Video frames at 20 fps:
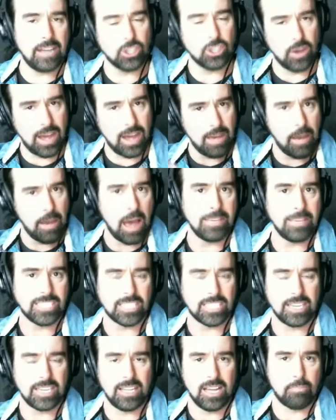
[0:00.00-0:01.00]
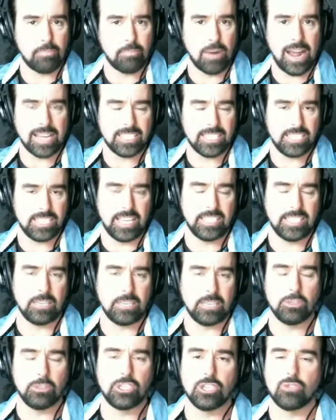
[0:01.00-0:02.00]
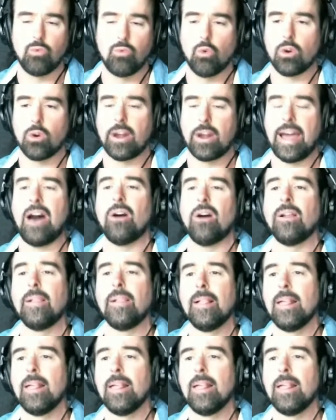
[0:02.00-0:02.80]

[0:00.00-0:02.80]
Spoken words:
So I missed a lot of practice days. I was just wore out.